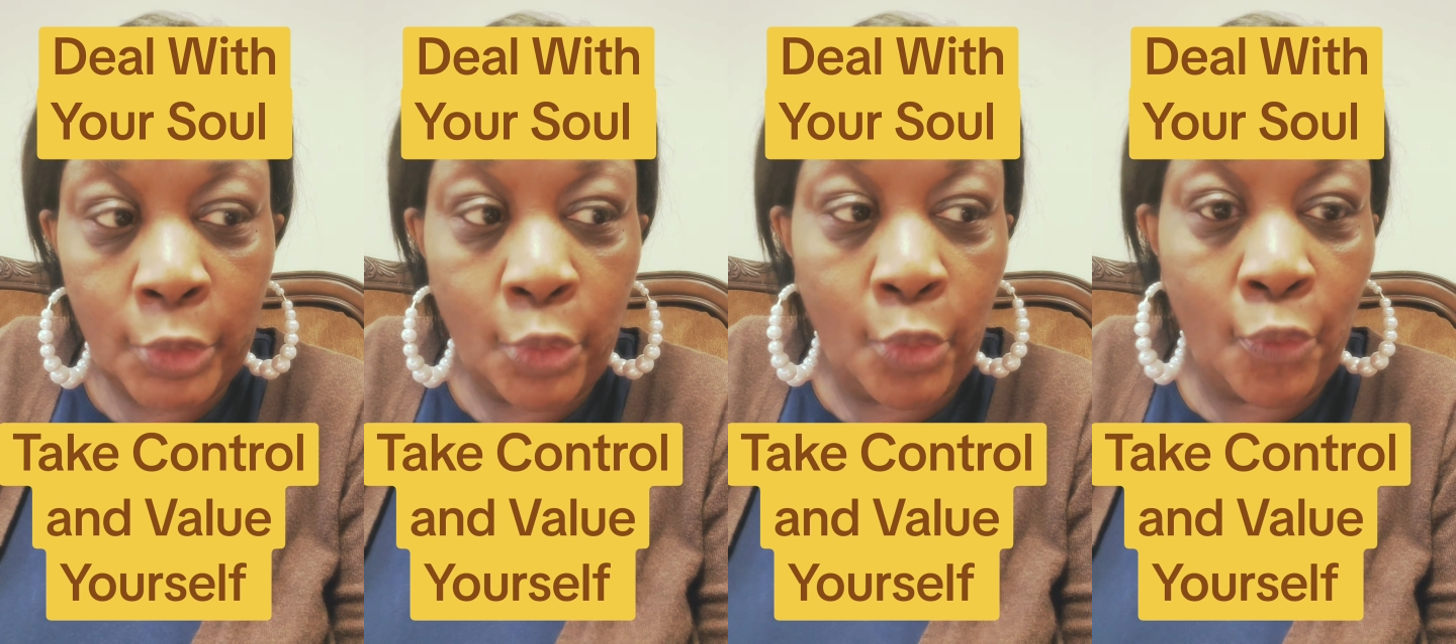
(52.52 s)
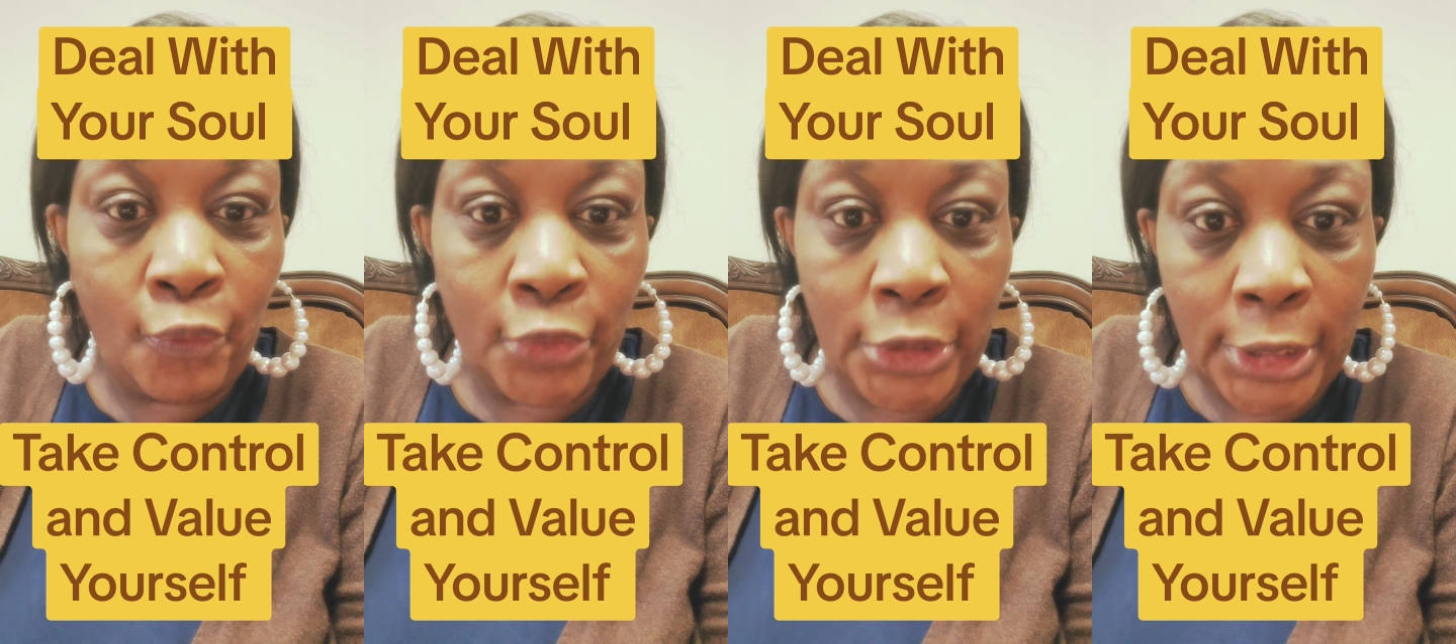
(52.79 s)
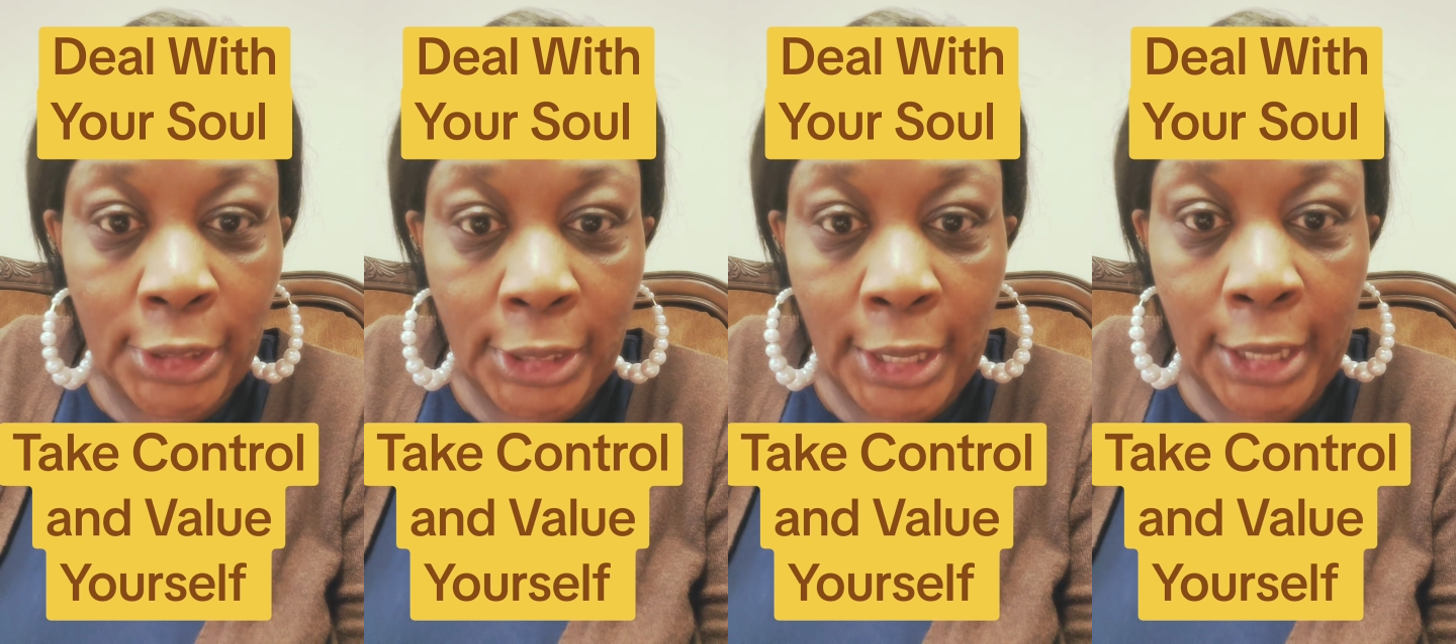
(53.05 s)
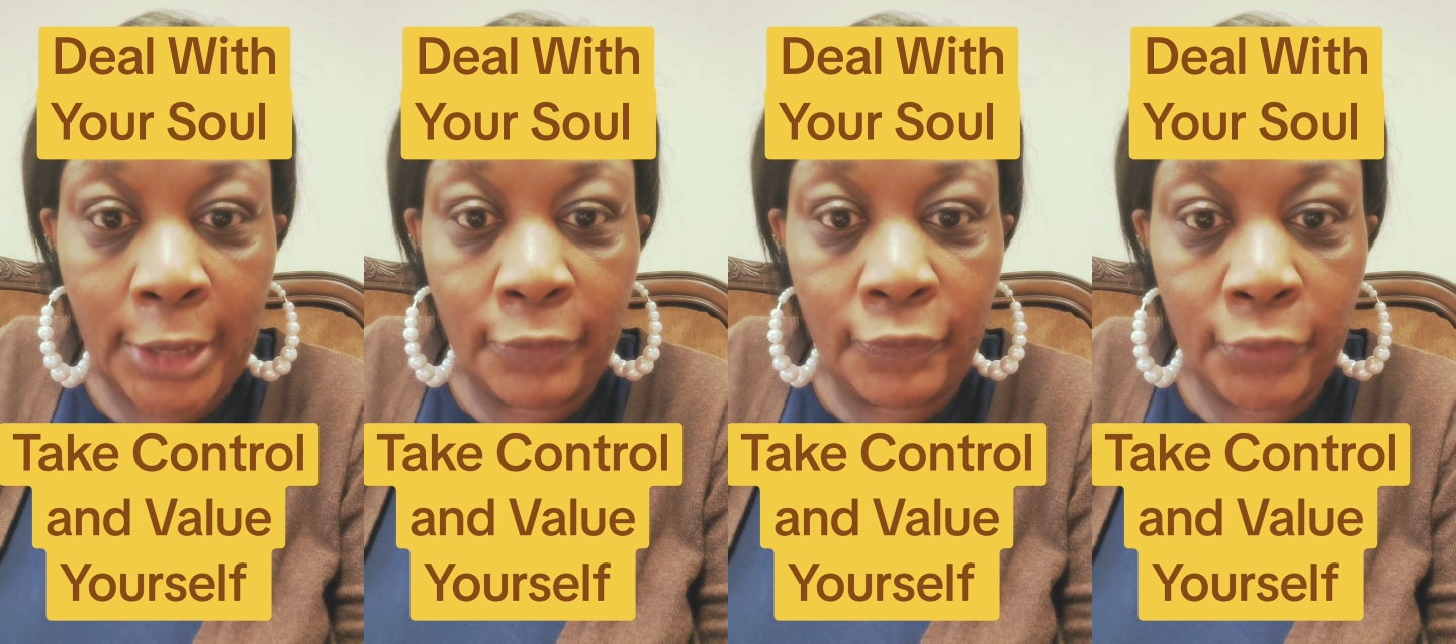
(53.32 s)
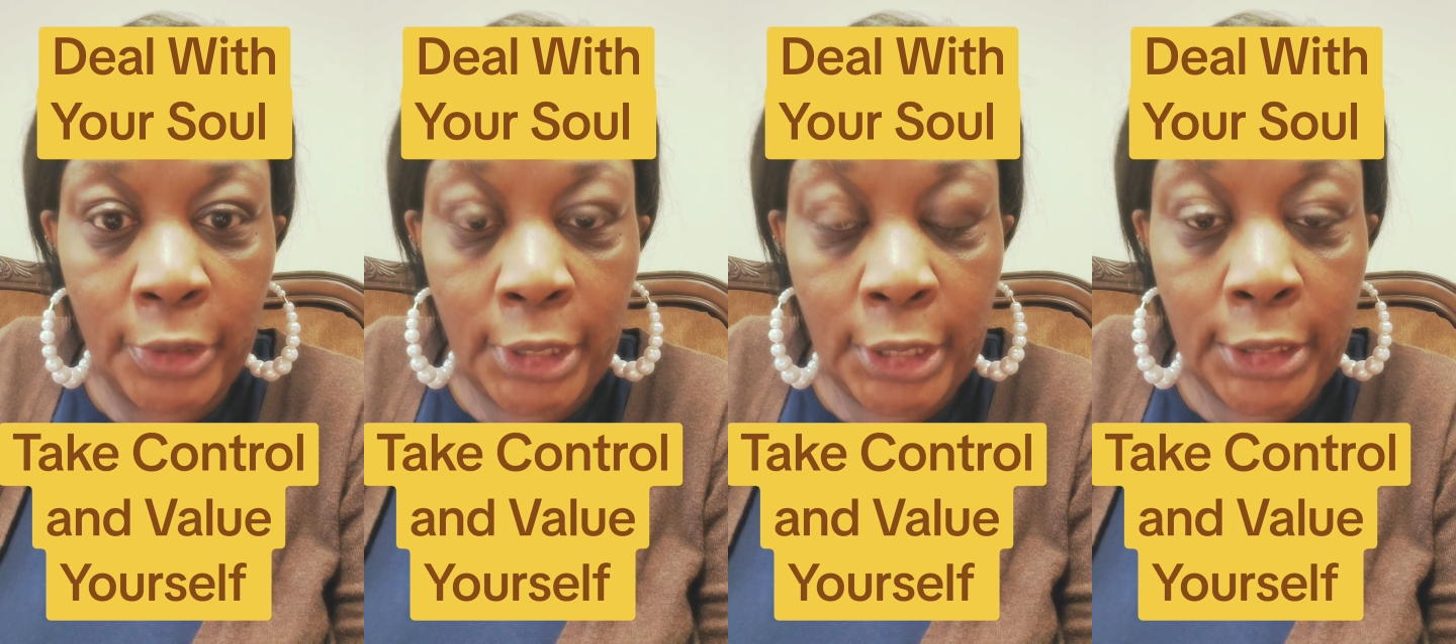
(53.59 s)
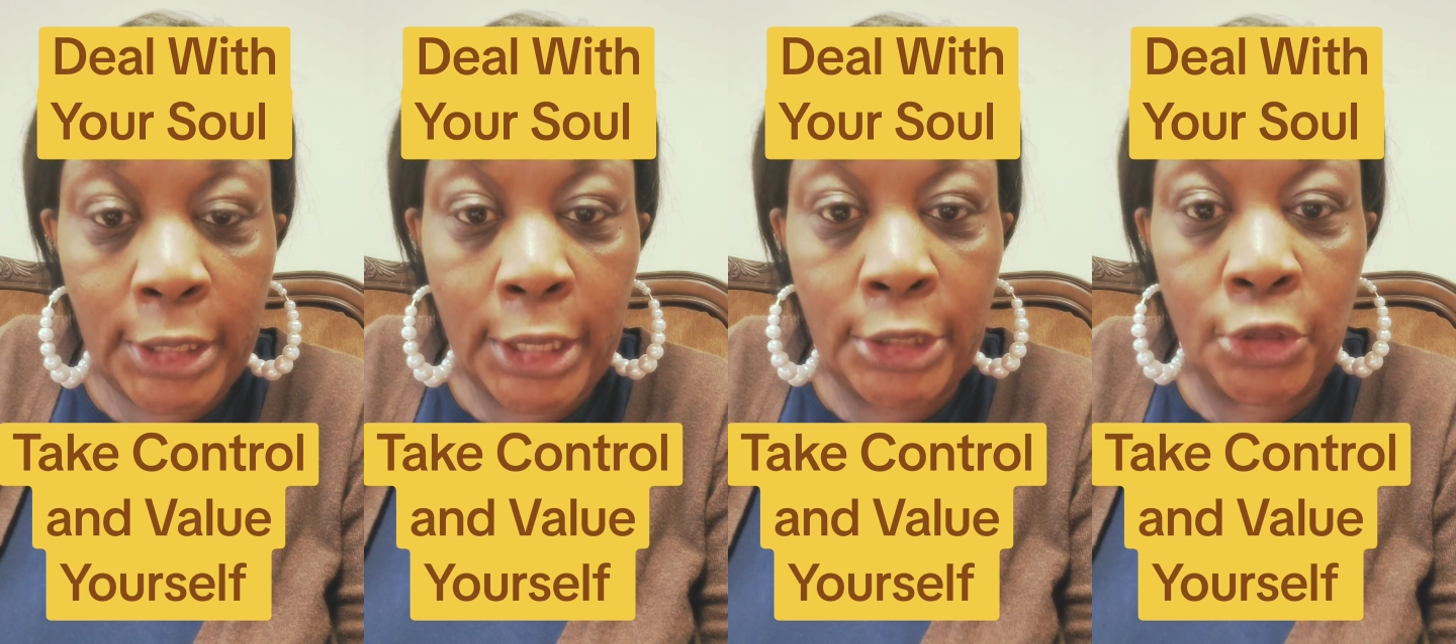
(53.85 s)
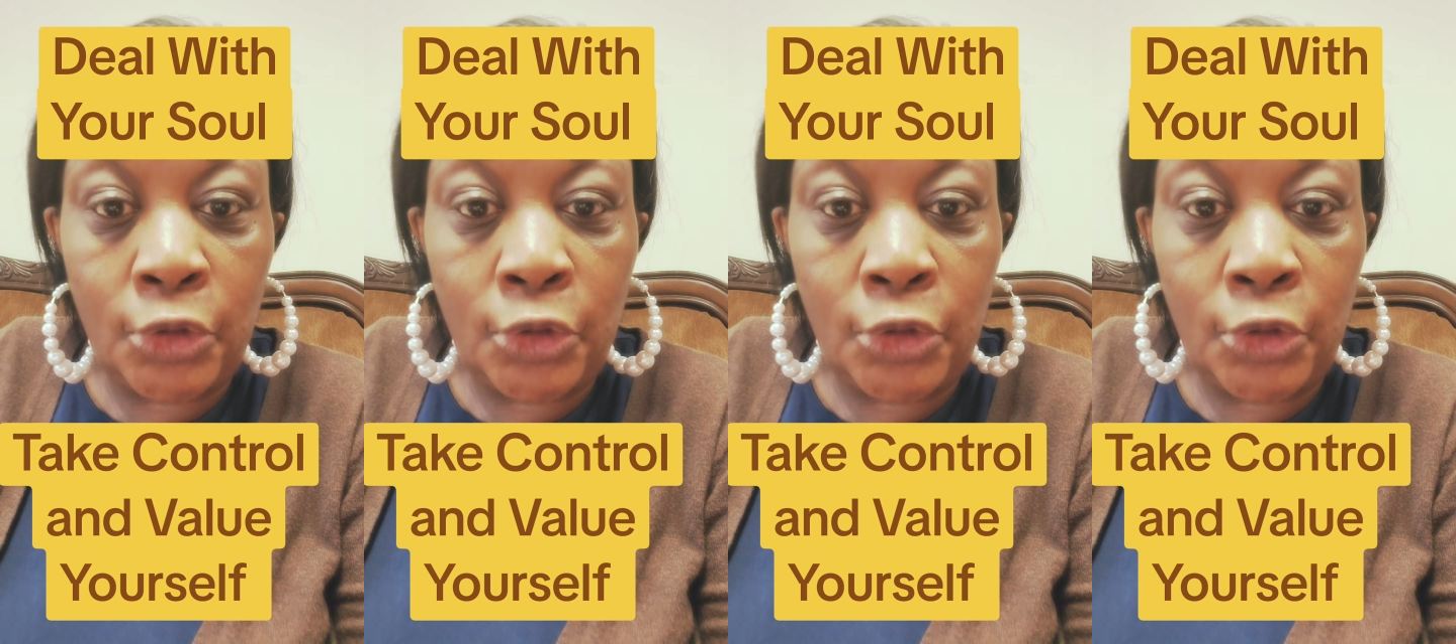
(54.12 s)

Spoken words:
over your life, that